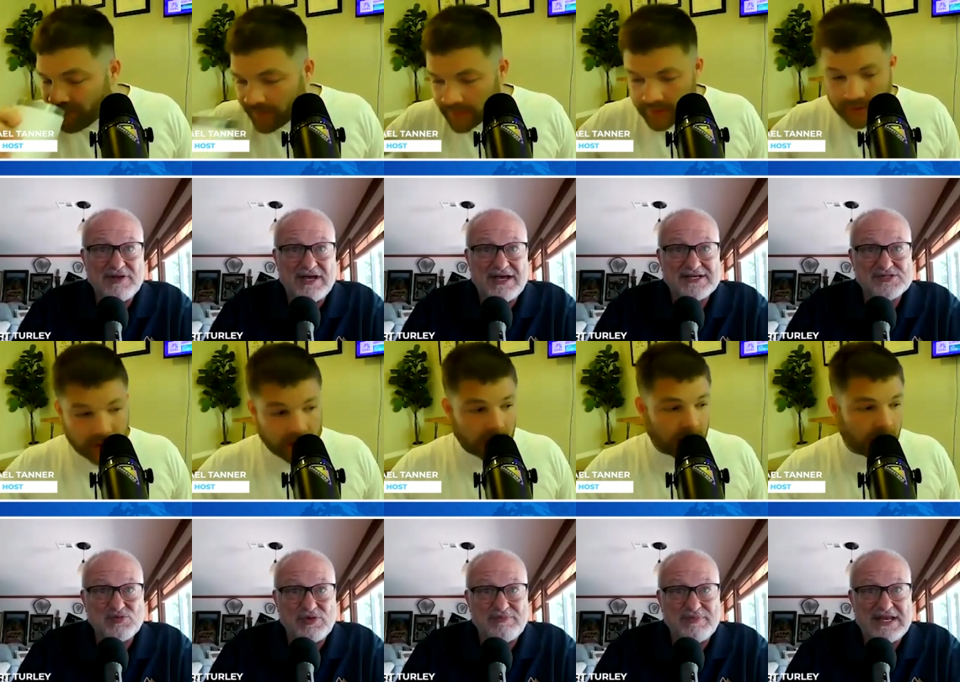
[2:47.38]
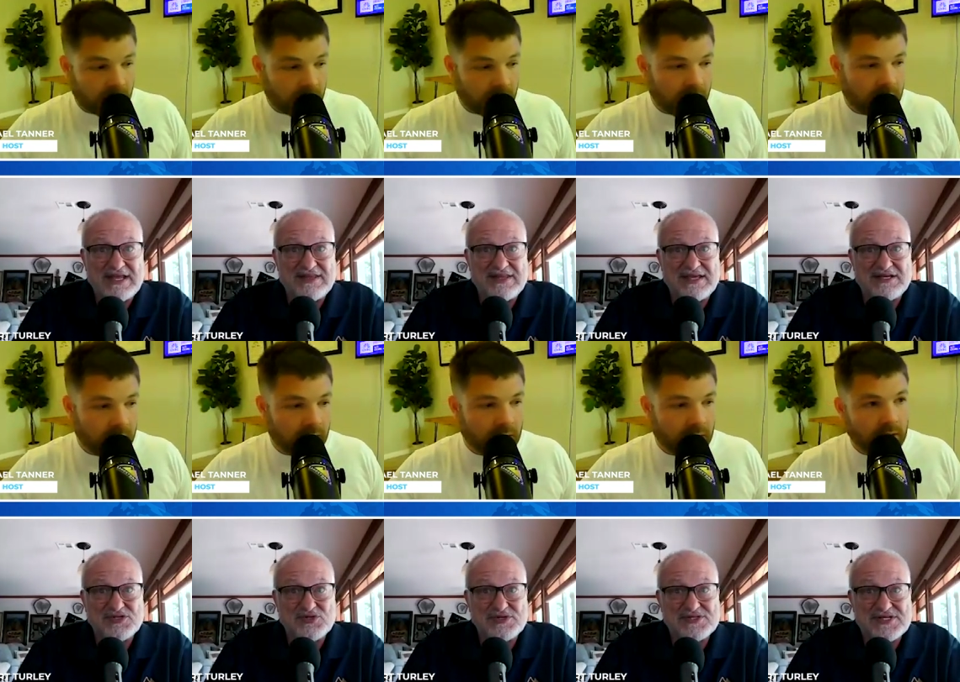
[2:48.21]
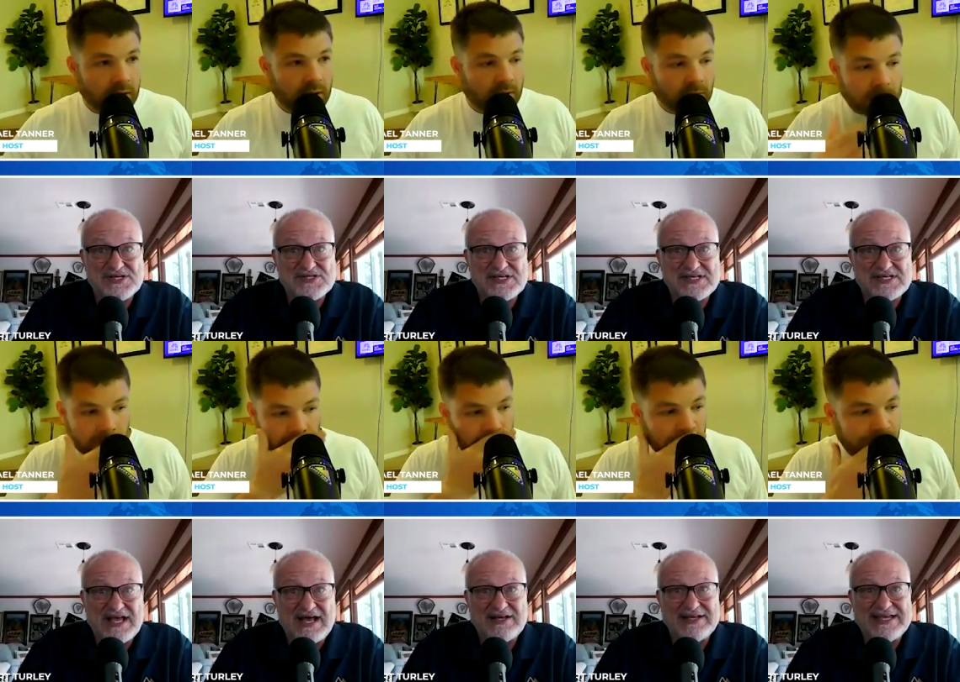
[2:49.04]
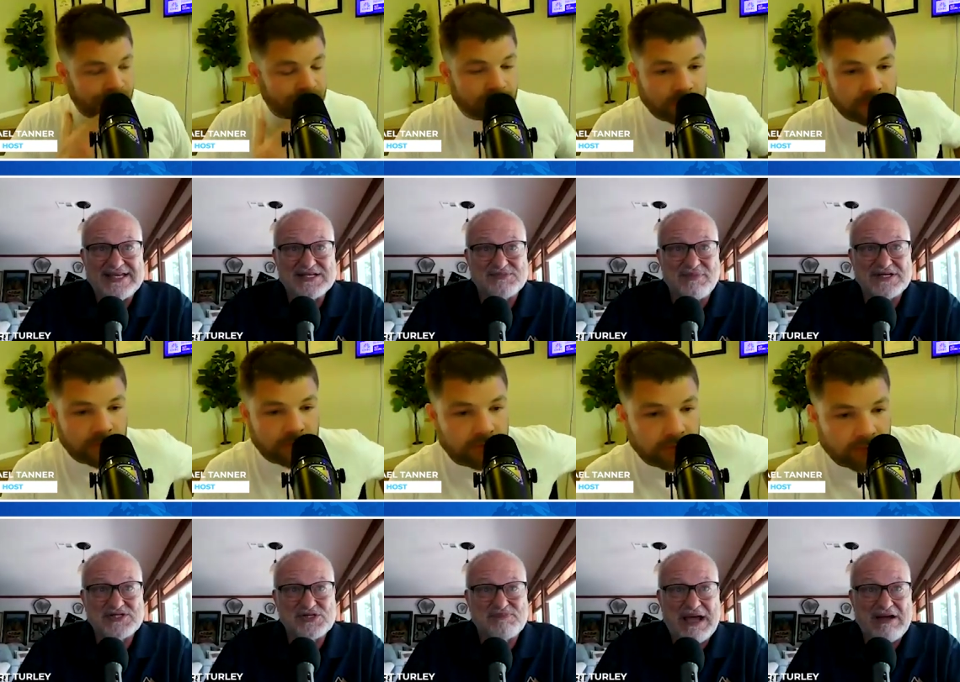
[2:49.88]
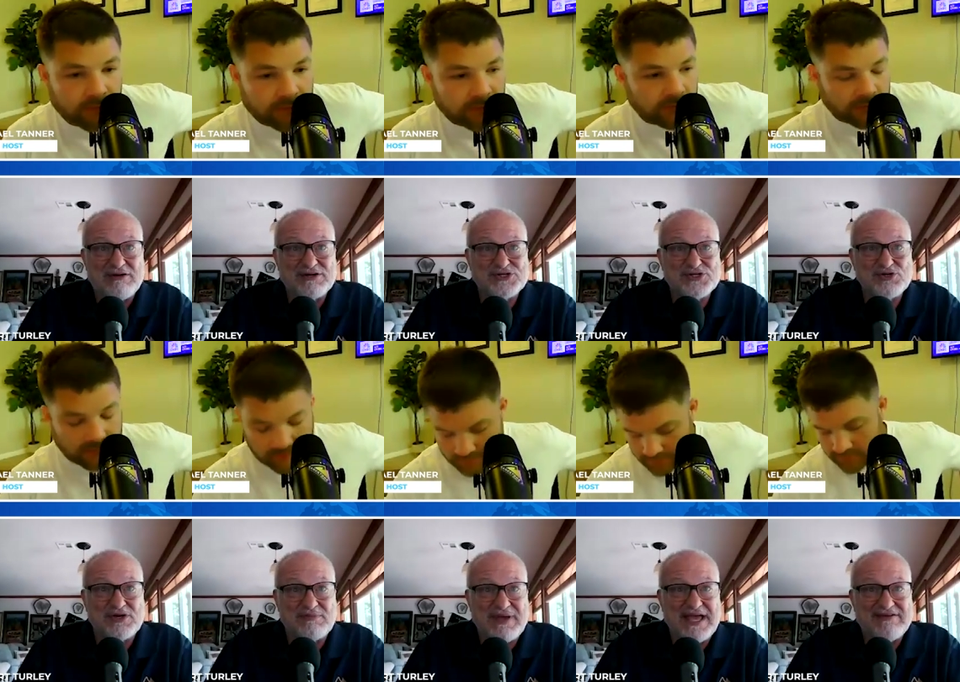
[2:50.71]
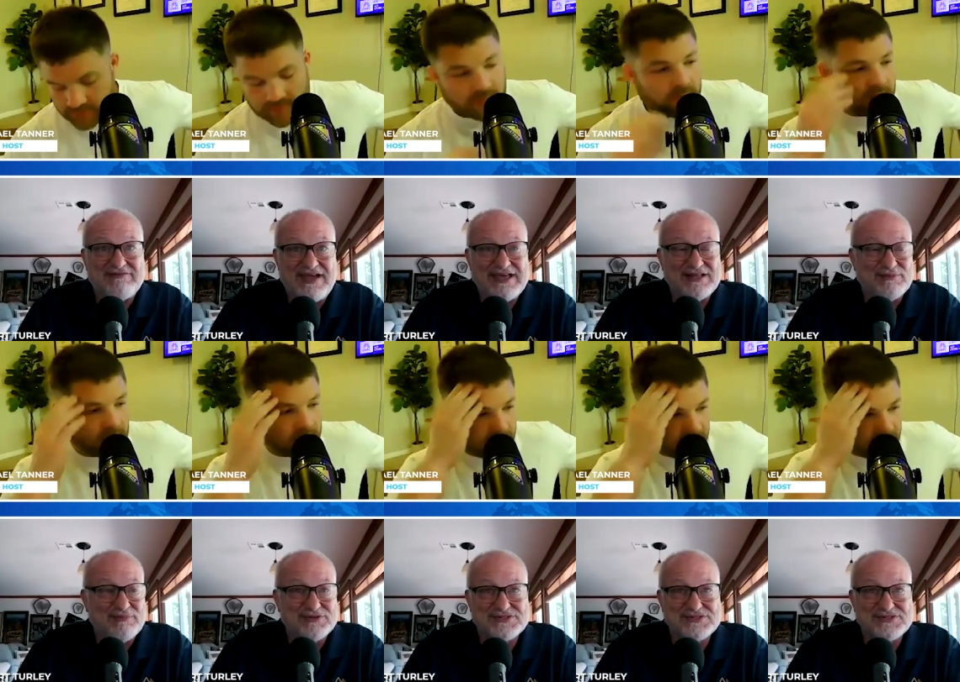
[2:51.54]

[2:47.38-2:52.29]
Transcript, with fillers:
Speaker 1: to us with many of the industry says, I'll need as much as power as you can make available,